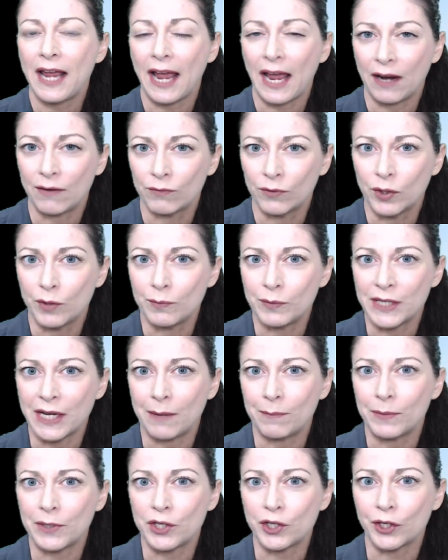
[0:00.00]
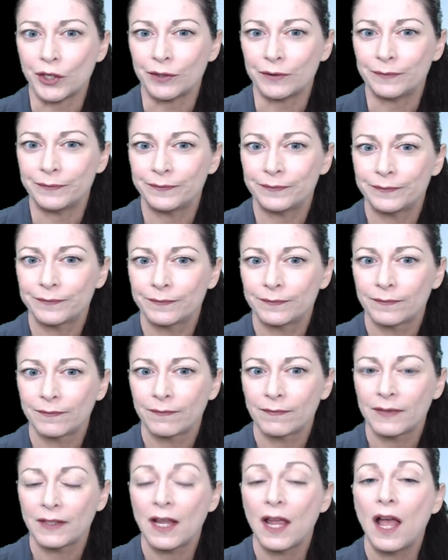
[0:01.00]
at room temperature.
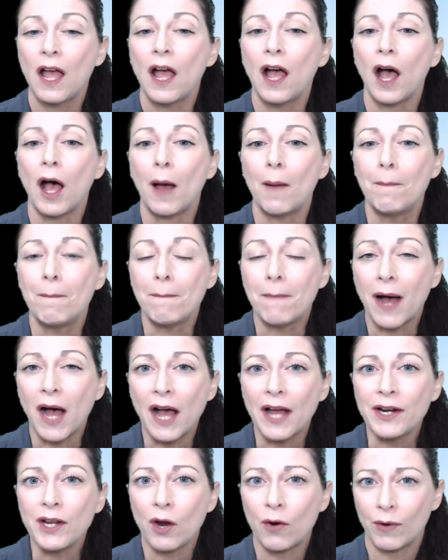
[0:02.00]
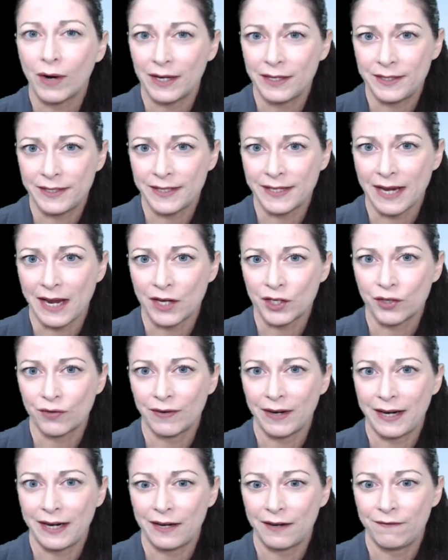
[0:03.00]
A
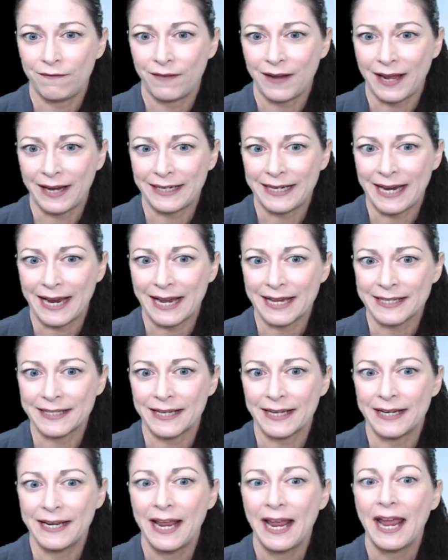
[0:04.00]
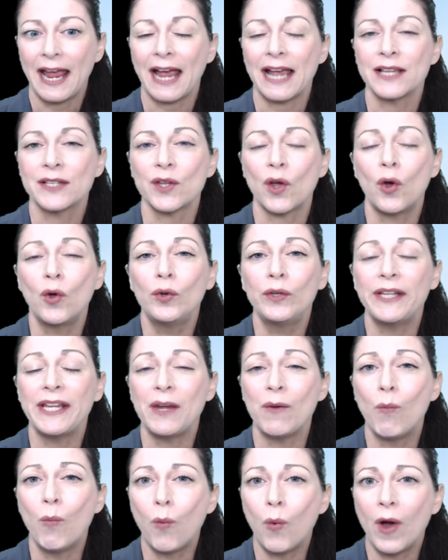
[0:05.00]
monounsaturated fatty acid has only
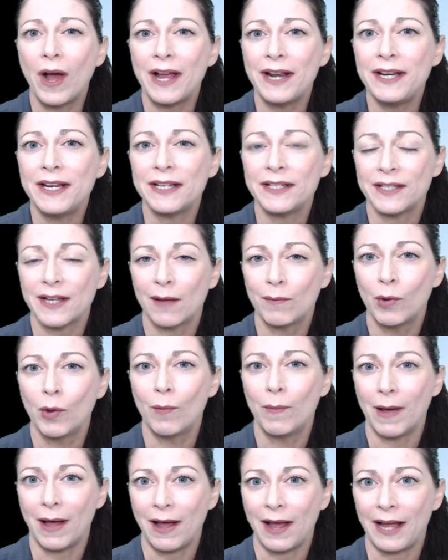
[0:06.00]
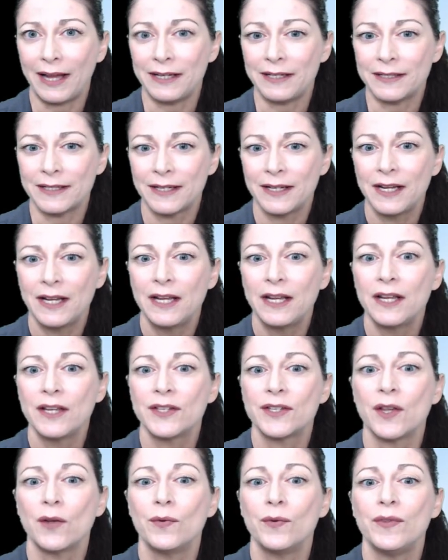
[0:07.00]
one double bond.
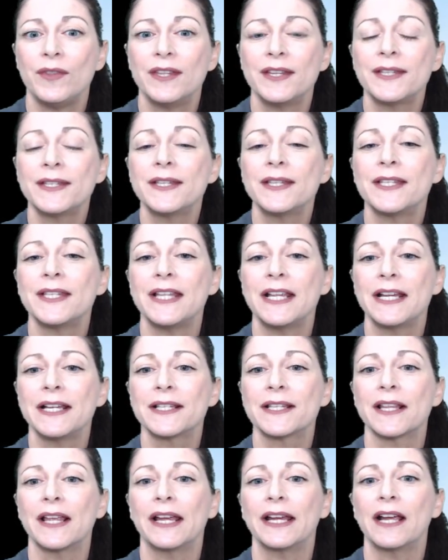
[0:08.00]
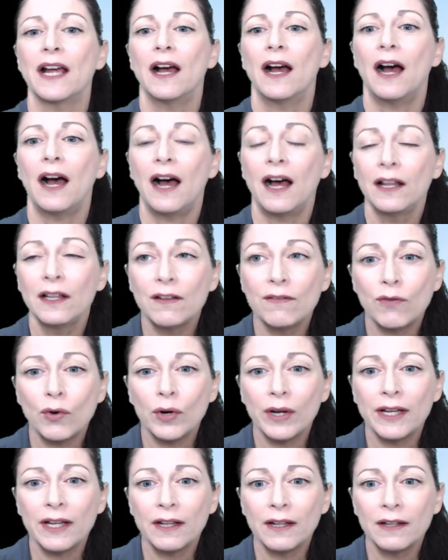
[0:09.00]
So this is things like olive
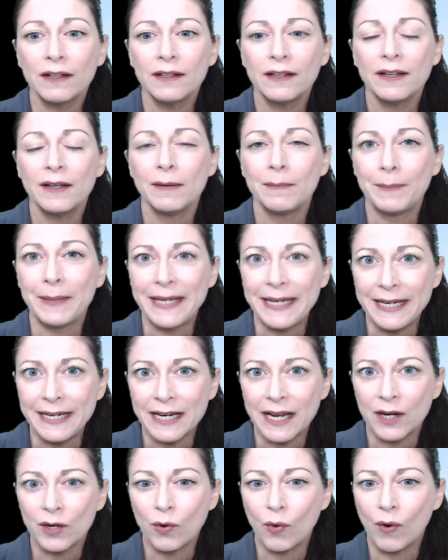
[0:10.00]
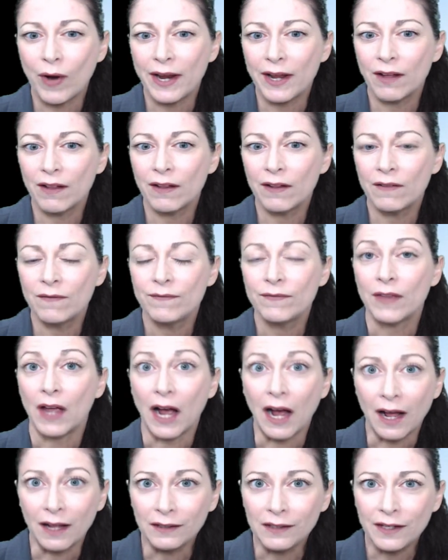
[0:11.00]
oil, peanut oil,
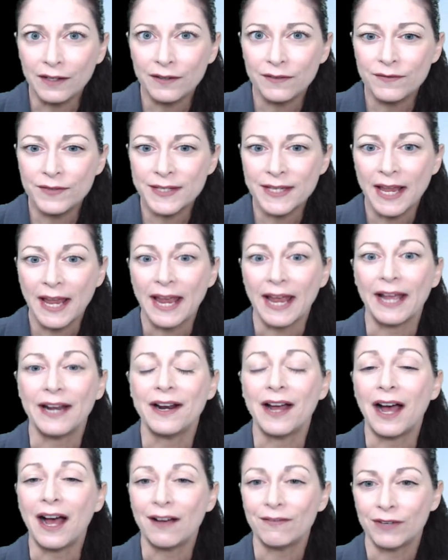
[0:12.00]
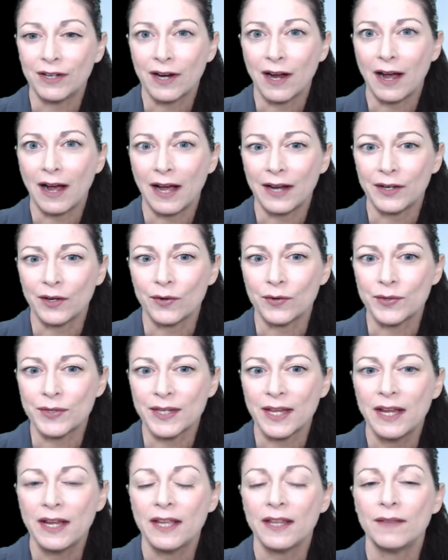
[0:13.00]
olives, and avocados.
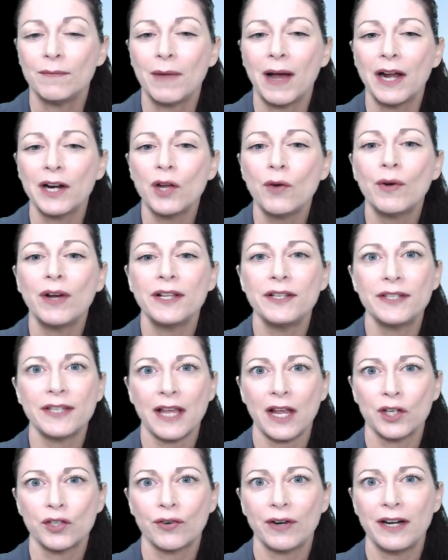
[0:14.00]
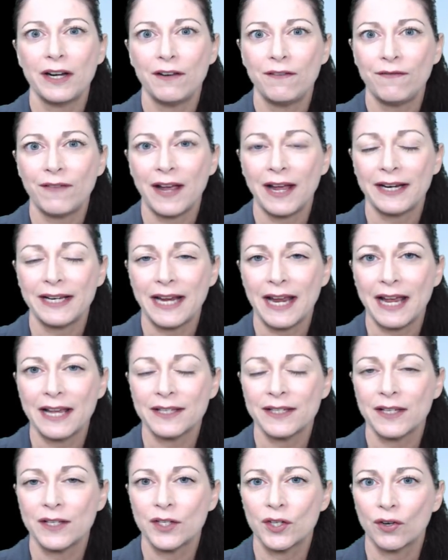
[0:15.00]
Monounsaturated fatty
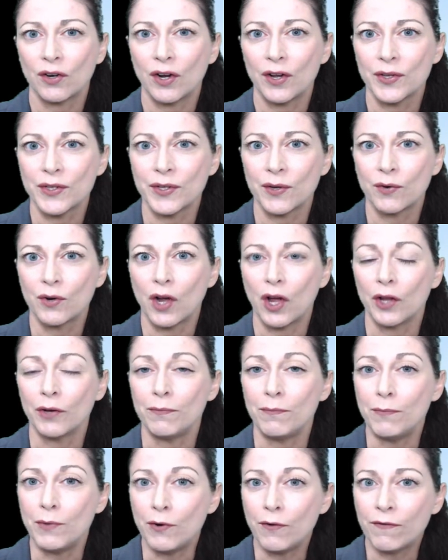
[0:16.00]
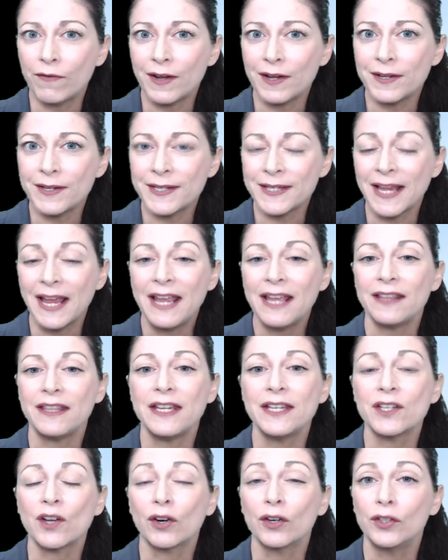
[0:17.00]
acids are also called MUFAs.
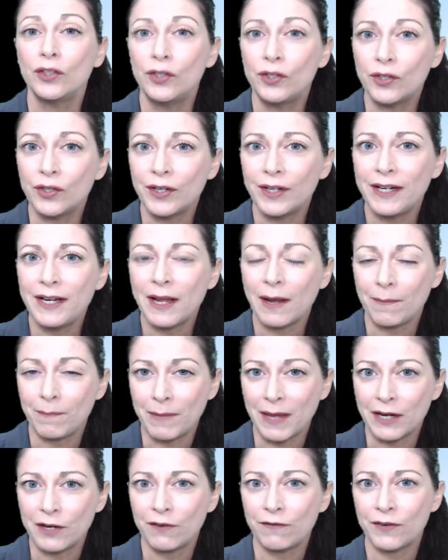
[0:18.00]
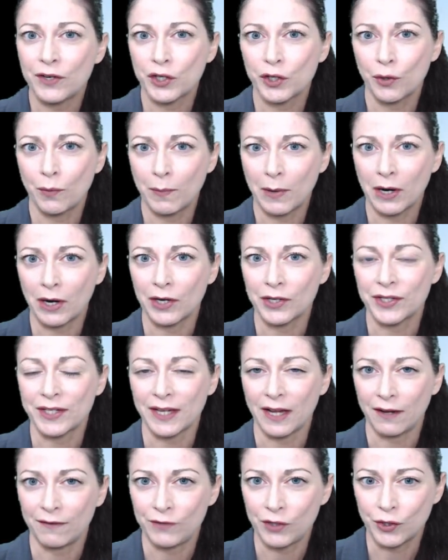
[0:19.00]
These are good beneficial parts
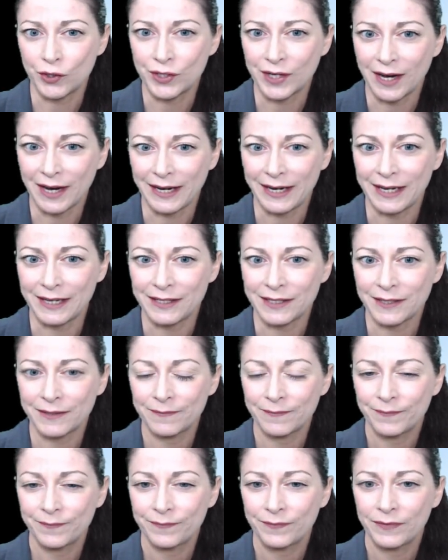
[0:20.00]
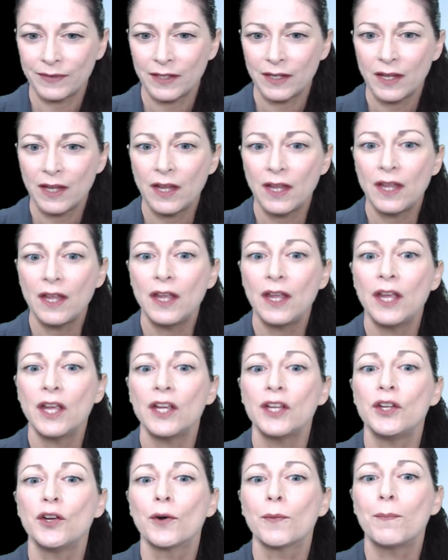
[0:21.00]
of your diet.
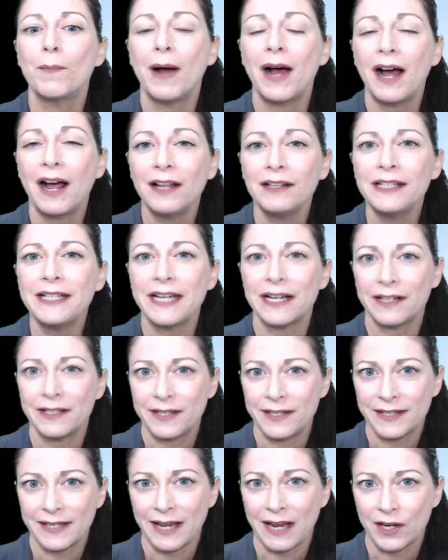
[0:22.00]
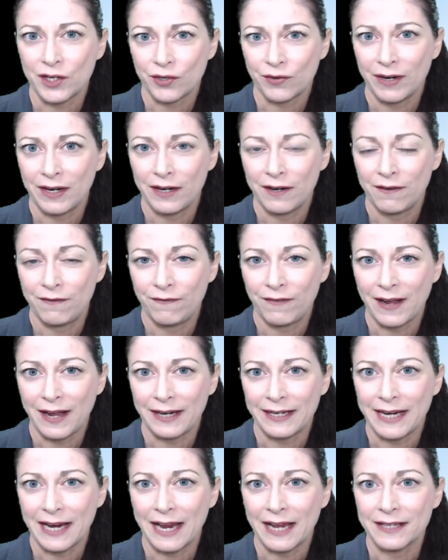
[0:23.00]
Your polyunsaturated fatty
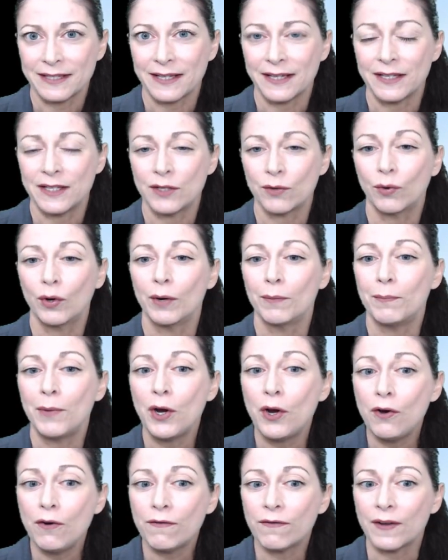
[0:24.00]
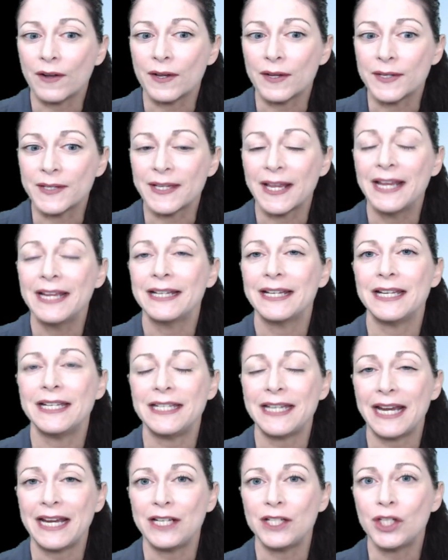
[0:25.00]
acids, or PUFAs,
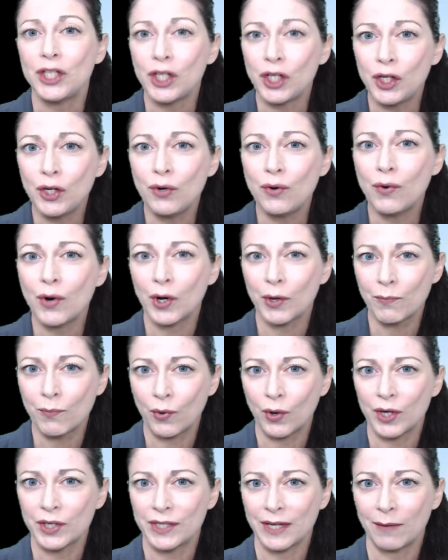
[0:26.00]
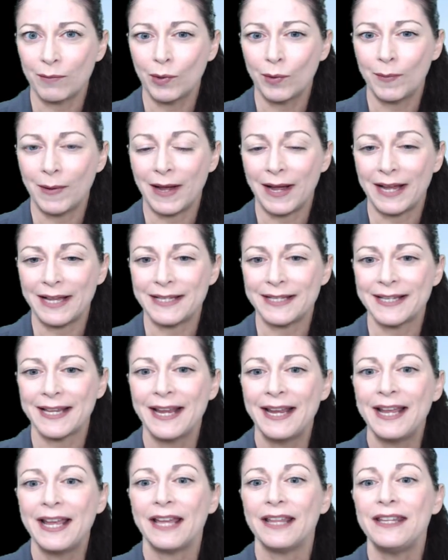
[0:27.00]
contain two or more double bonds.
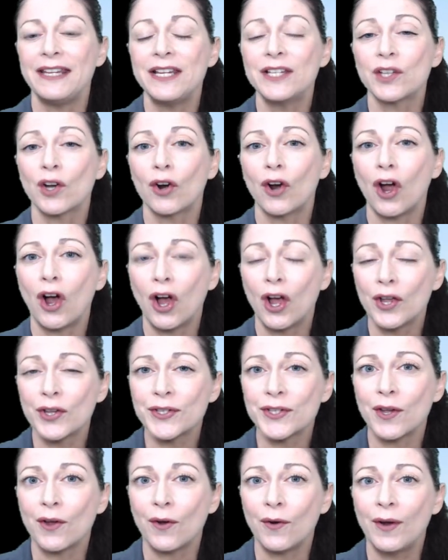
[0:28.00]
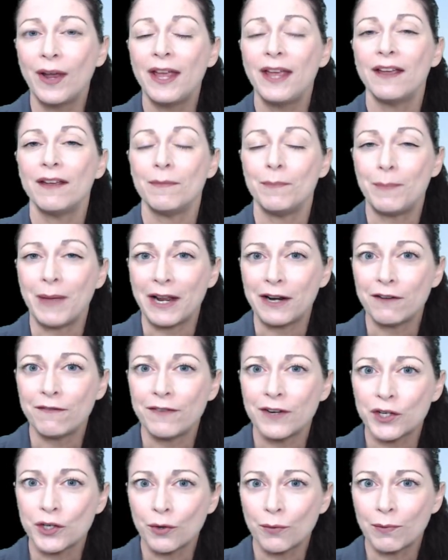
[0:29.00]
These are also
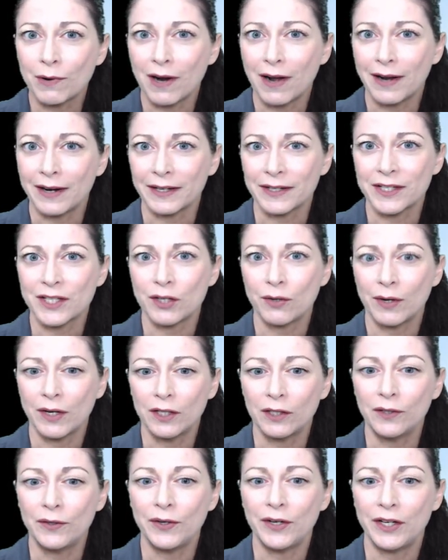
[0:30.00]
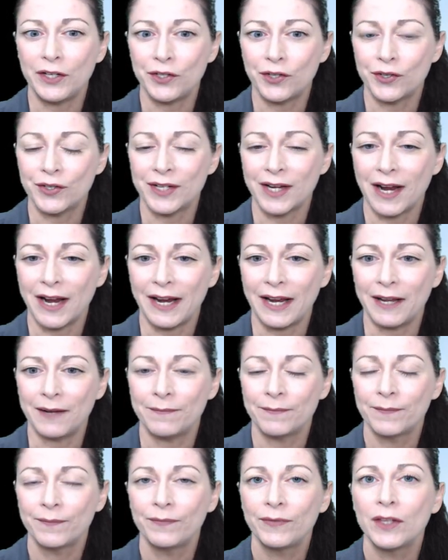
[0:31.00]
beneficial products to include in your diet.
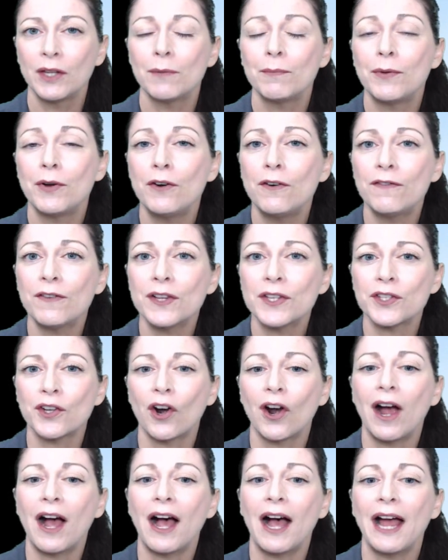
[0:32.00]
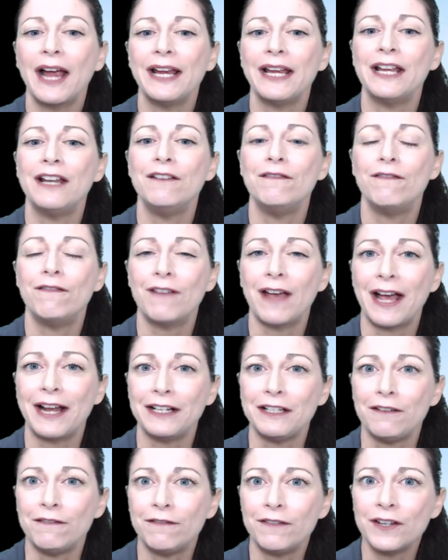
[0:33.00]
PUFAs are high in fatty
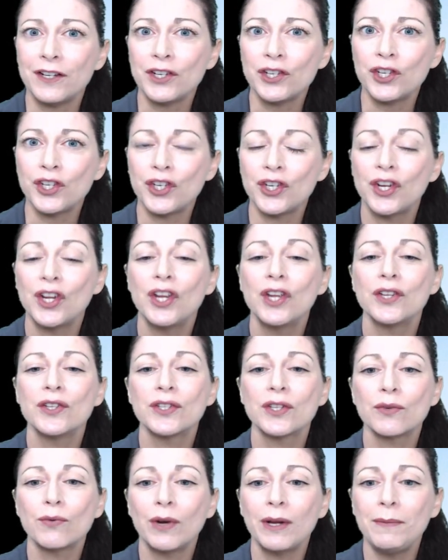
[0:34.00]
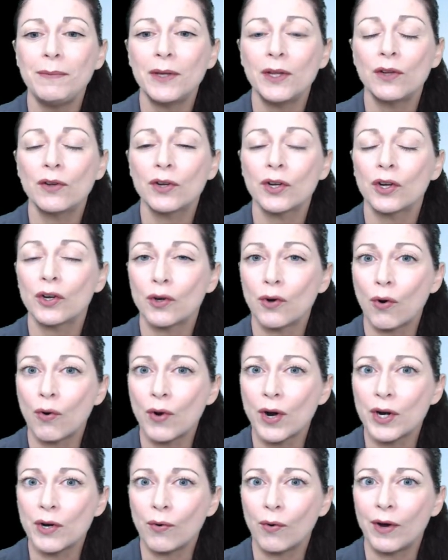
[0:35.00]
fish, soy milk,
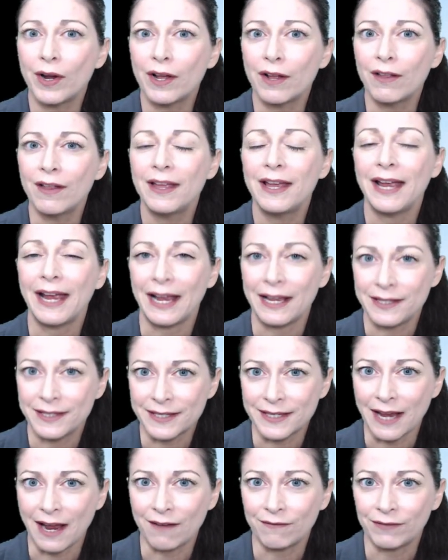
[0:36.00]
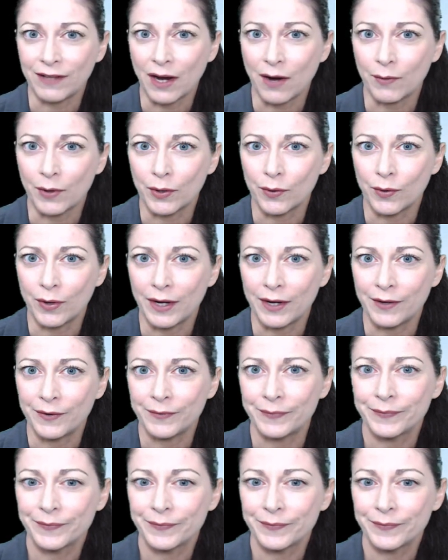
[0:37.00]
corn oil, and safflower oil.